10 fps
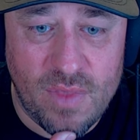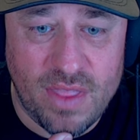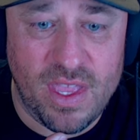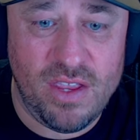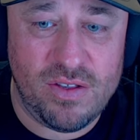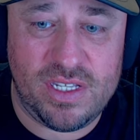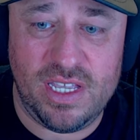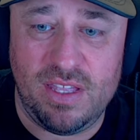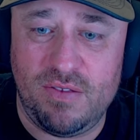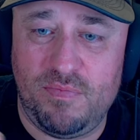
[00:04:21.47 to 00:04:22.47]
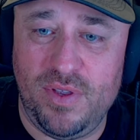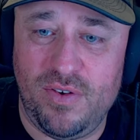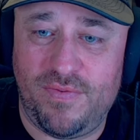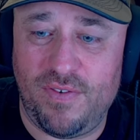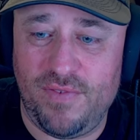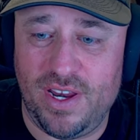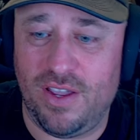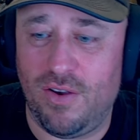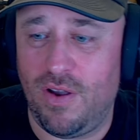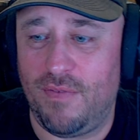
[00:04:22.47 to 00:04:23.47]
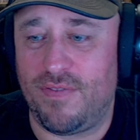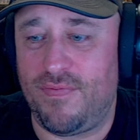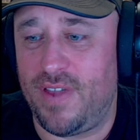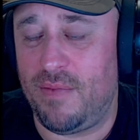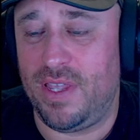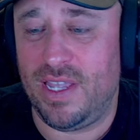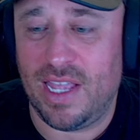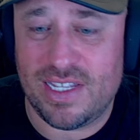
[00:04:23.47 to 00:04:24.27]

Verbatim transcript: And then you see this beautiful video of the family.